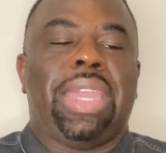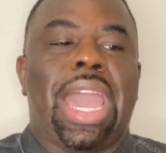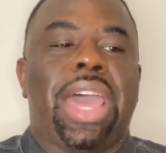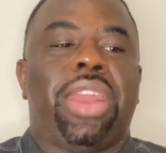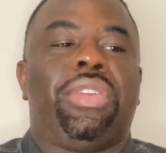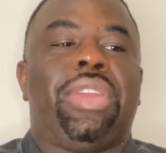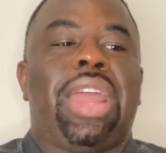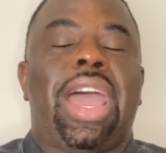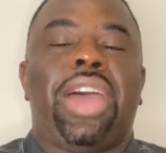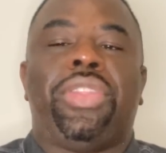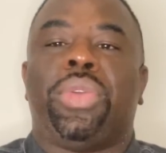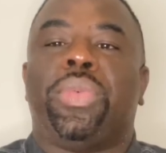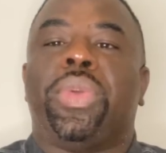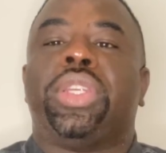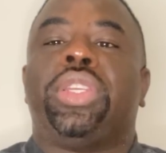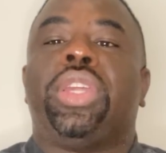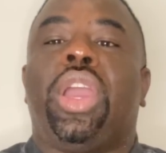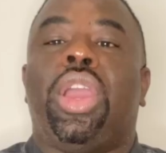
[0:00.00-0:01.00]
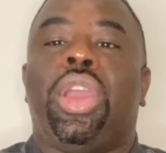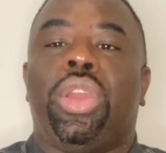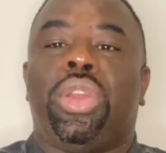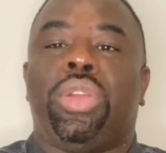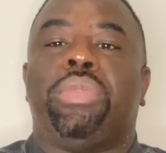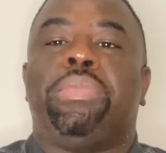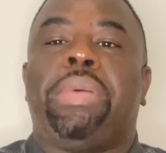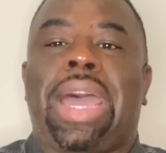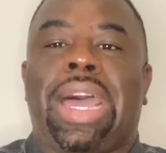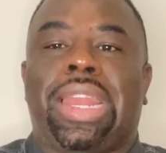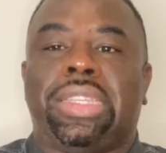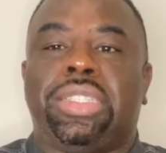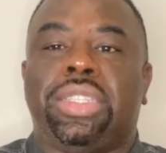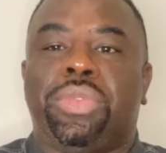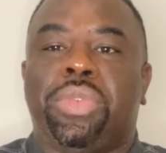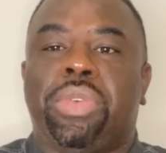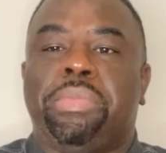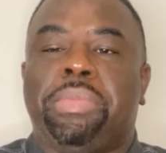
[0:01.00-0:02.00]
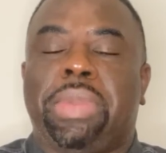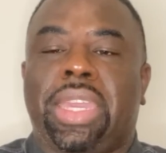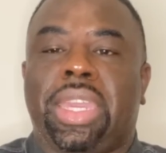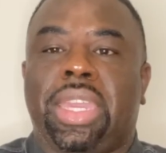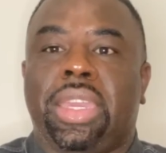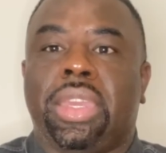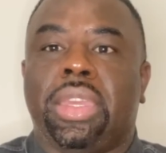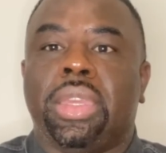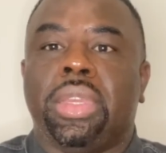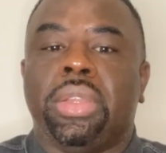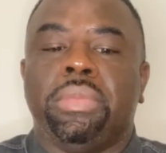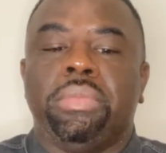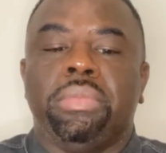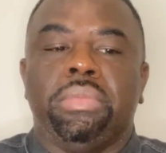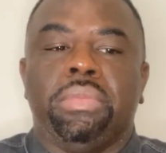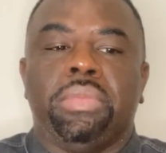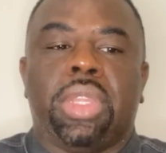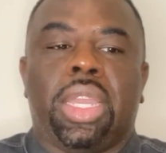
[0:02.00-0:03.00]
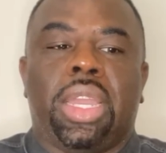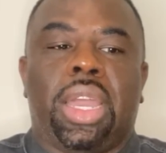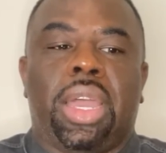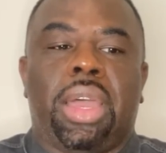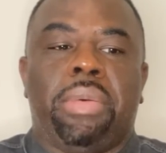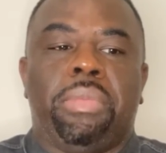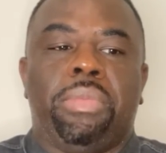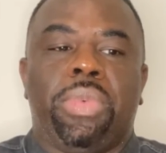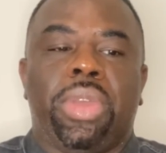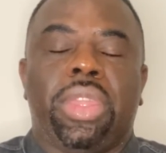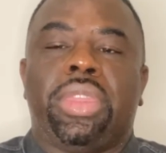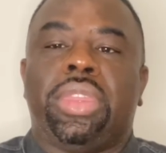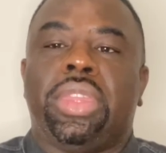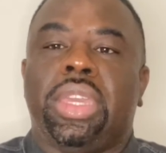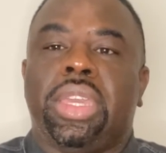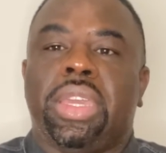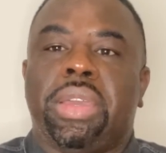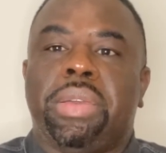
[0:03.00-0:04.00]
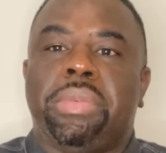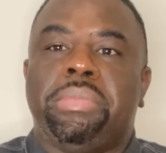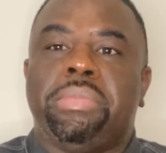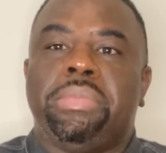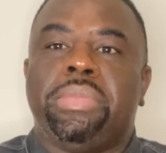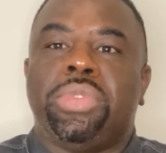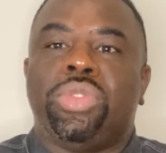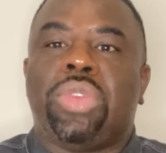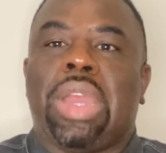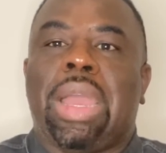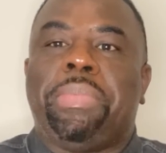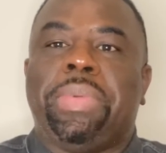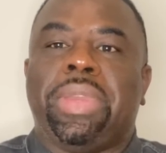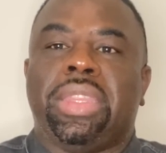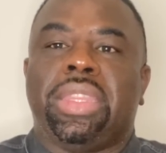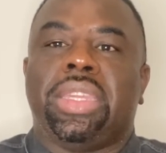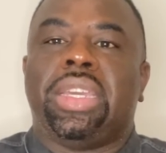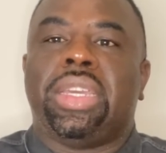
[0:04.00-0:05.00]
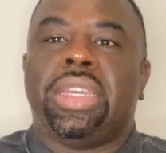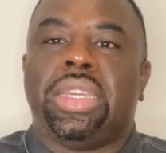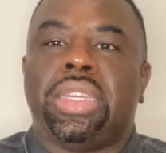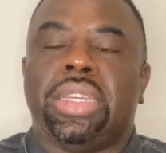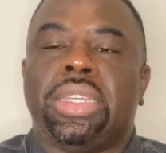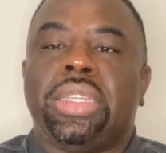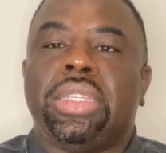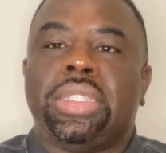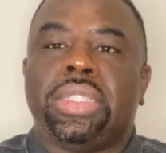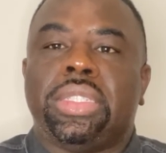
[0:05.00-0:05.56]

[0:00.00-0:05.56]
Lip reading: I don't know how the return policy would be with them dropping the...